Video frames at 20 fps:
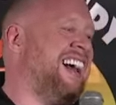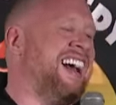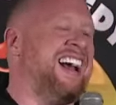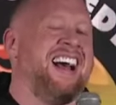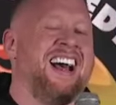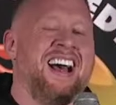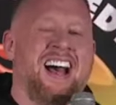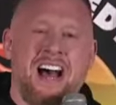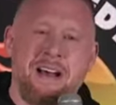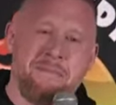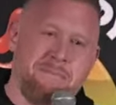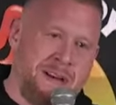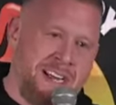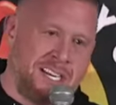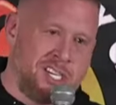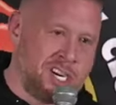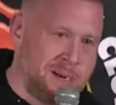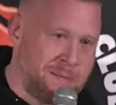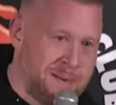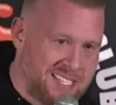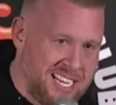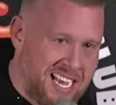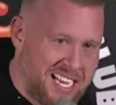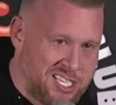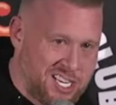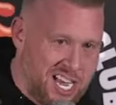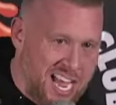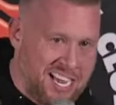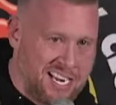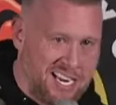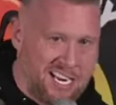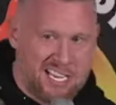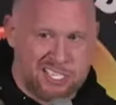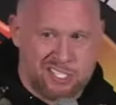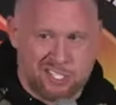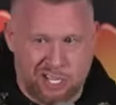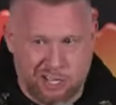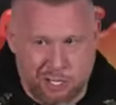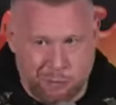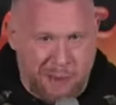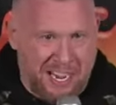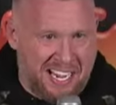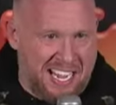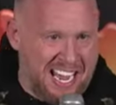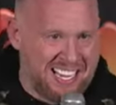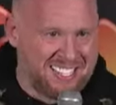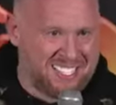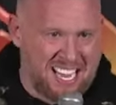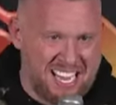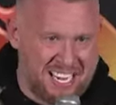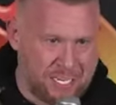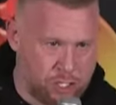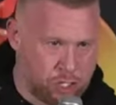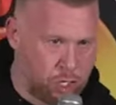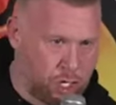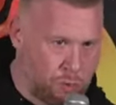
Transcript: I'm Mitch, I'm a data analyst. On the weekends, I enjoy